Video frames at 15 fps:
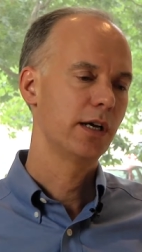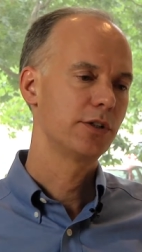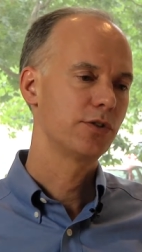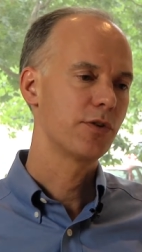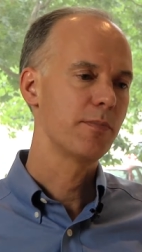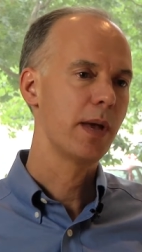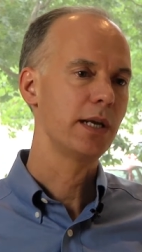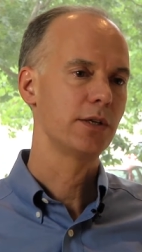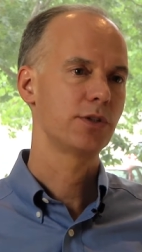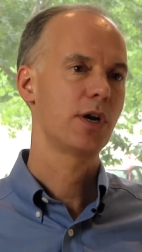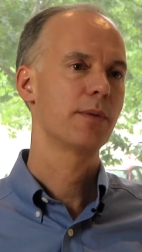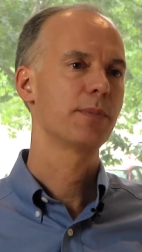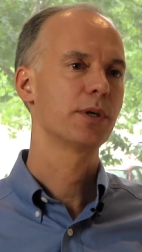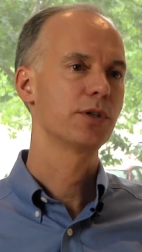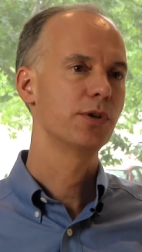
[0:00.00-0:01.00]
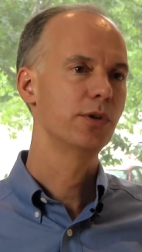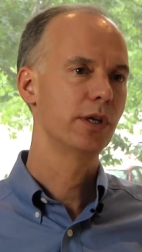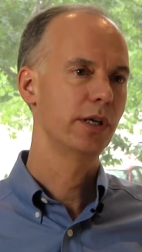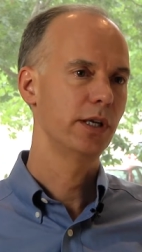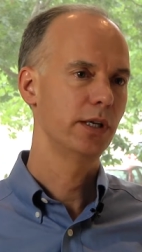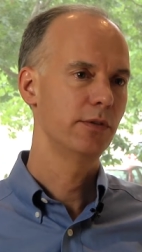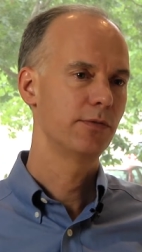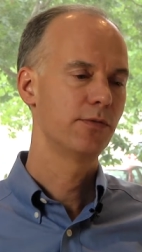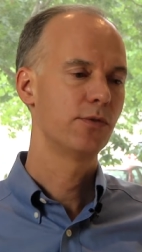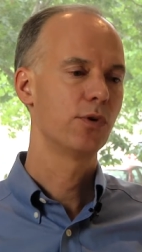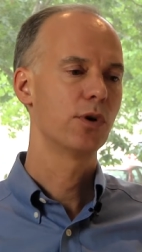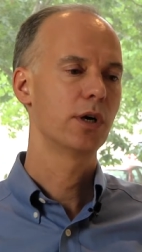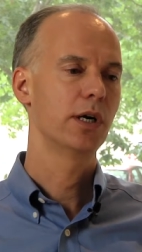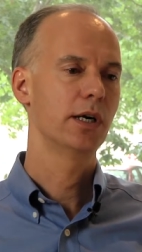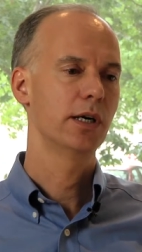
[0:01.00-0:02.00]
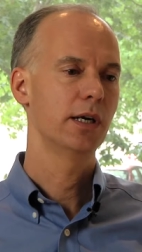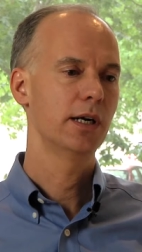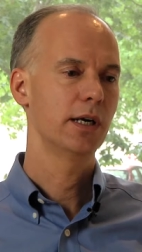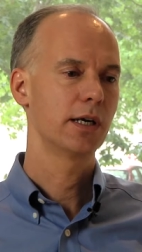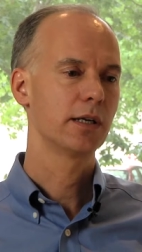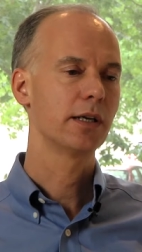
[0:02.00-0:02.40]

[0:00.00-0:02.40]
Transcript: a tremendous opportunity for uh,